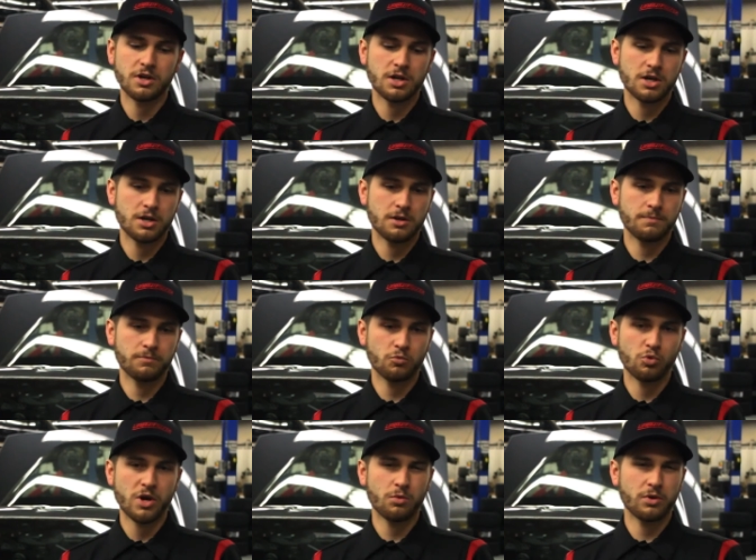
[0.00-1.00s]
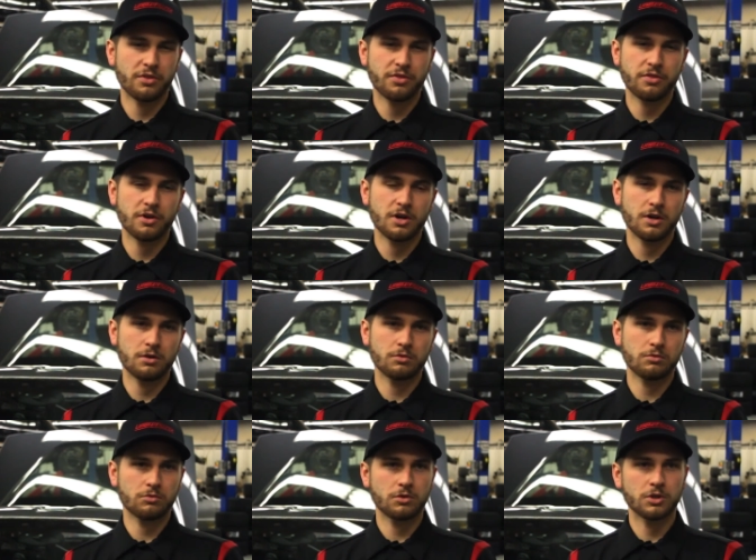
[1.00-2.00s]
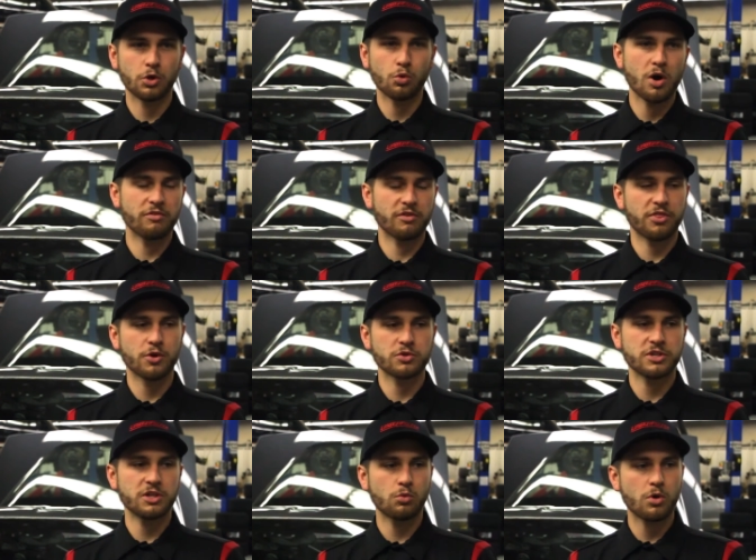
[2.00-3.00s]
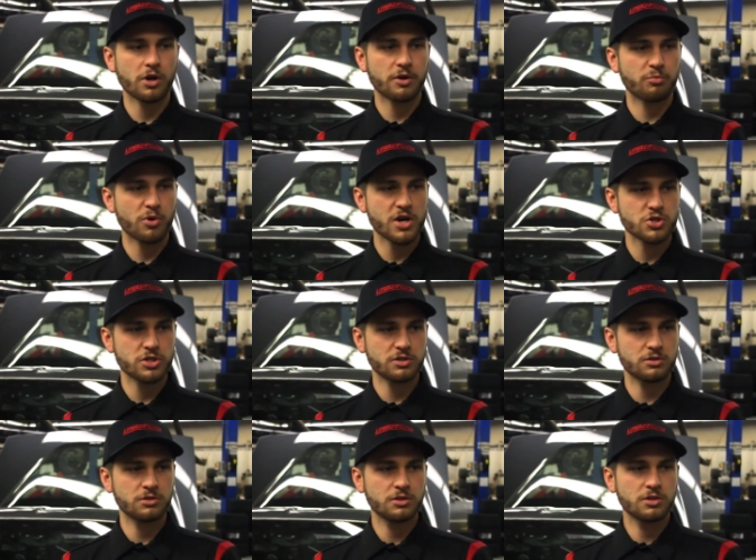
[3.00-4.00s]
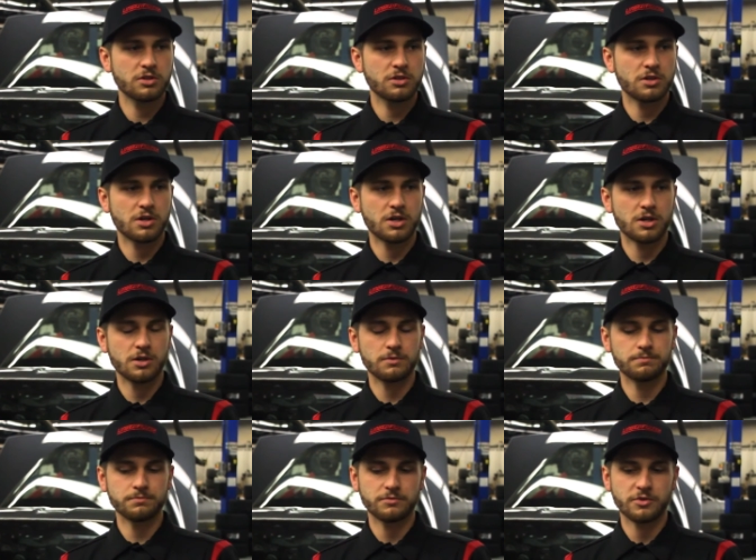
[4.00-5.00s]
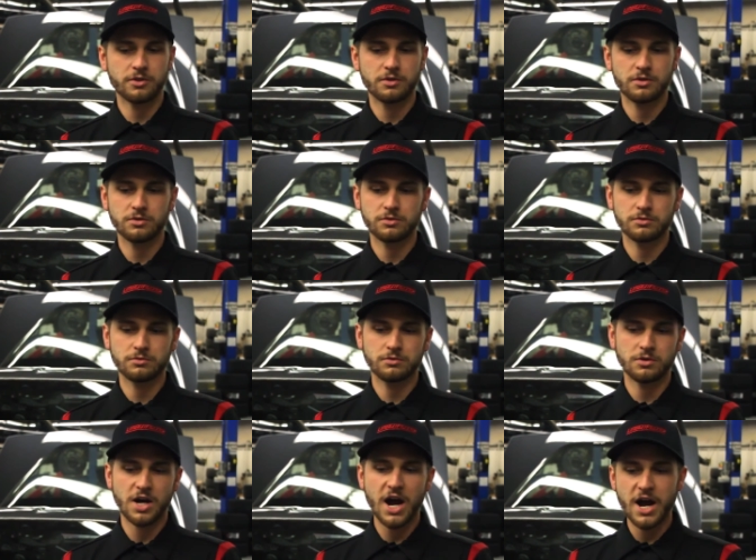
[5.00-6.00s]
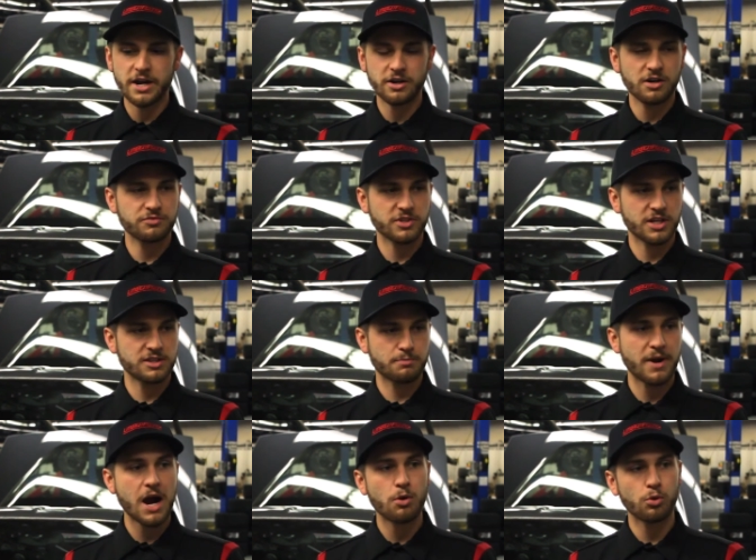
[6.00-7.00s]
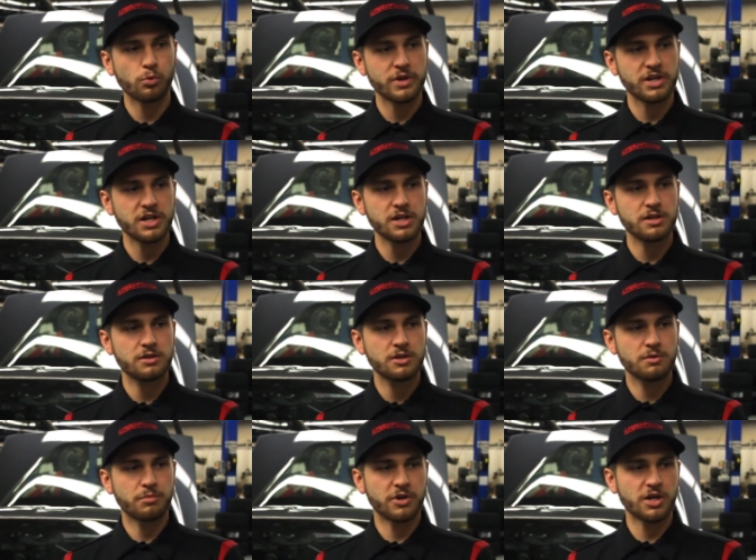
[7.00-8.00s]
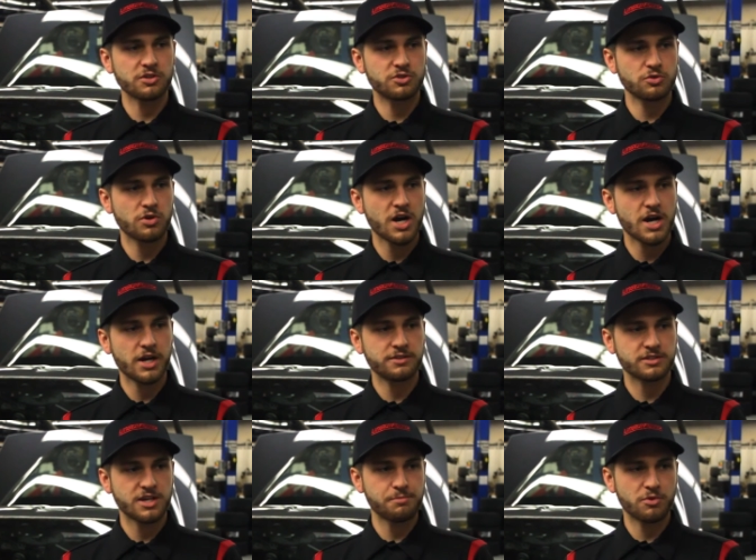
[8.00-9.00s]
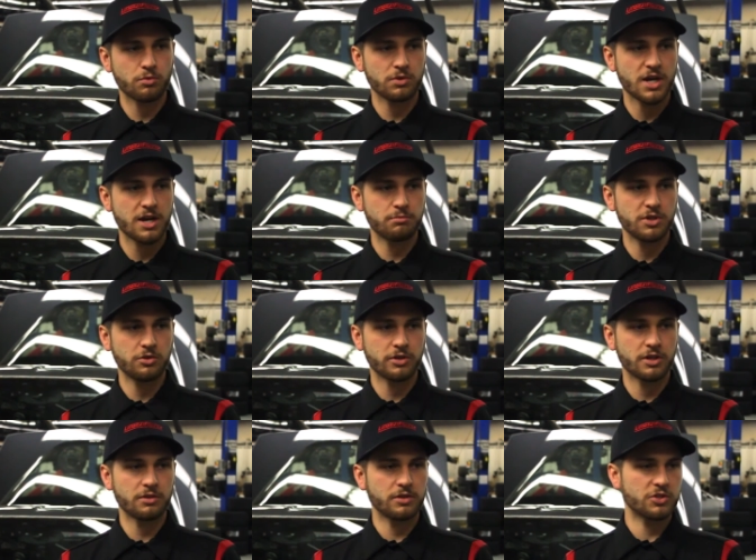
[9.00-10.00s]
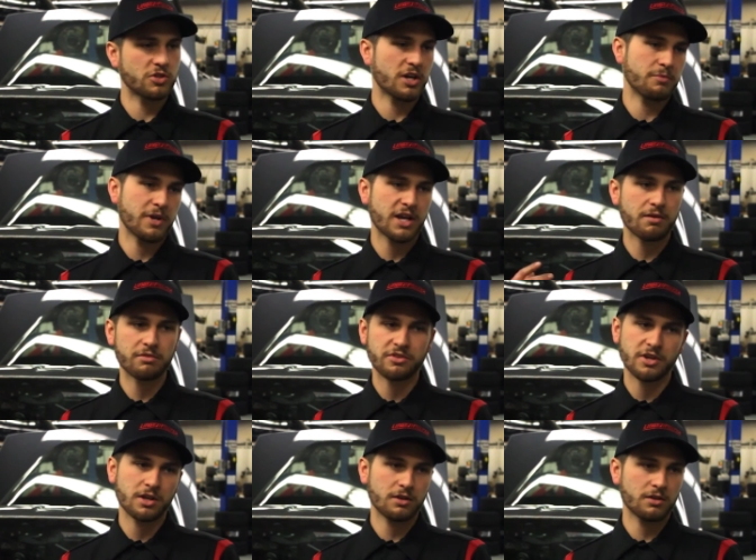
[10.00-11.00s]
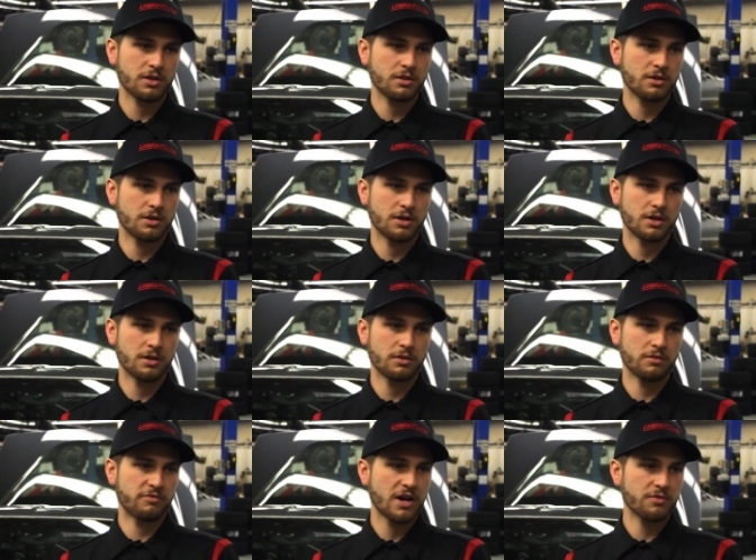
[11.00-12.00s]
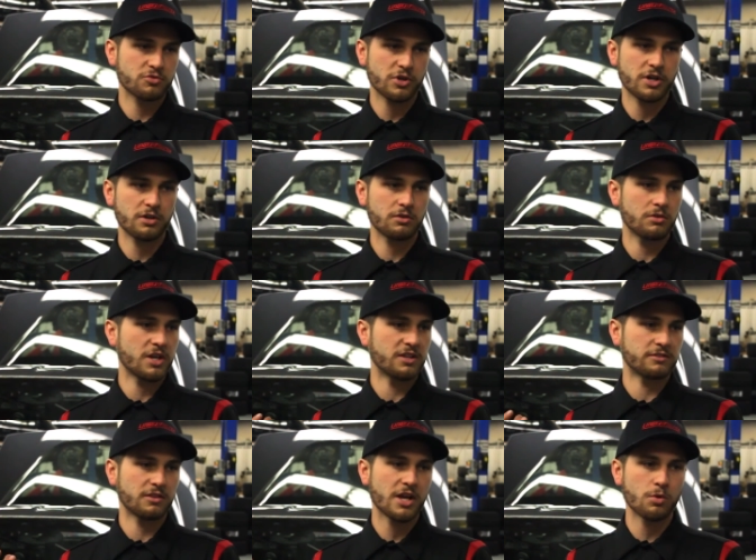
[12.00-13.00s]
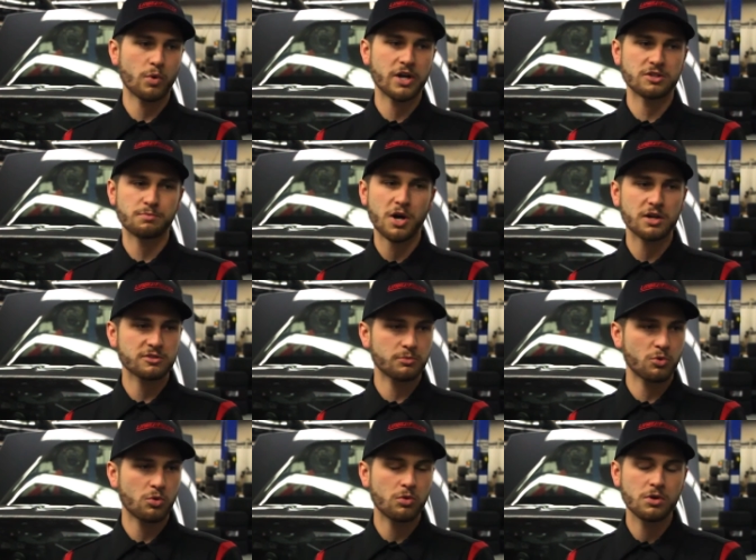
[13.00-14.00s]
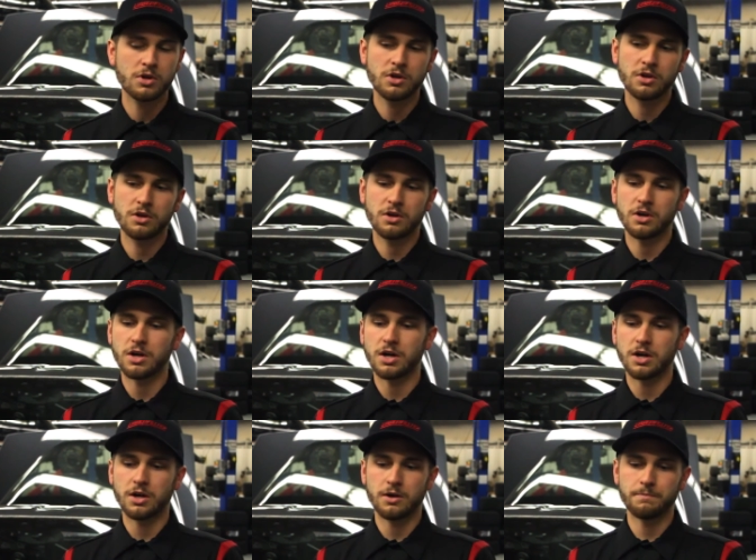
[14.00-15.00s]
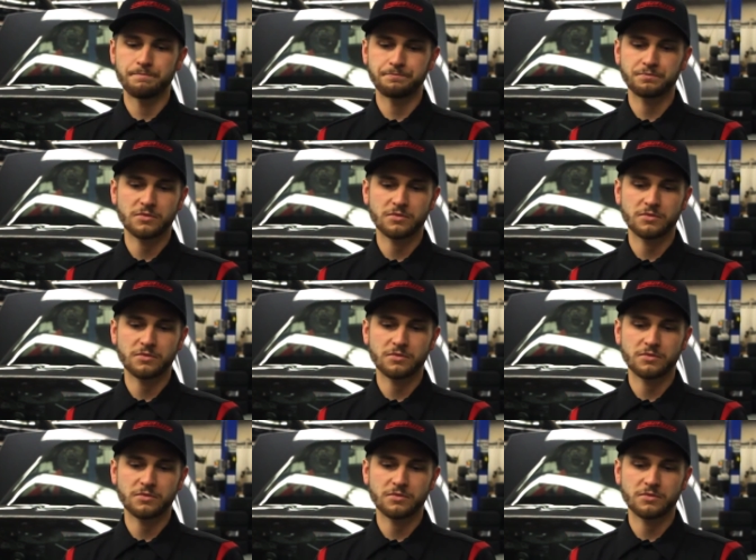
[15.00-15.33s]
Um, went with a uh, little over 13 to one compression. Um, high enough to get the power we need, but not too high to keep the reliability. They try to make everything, uh, the valve train, as lightweight as possible, um,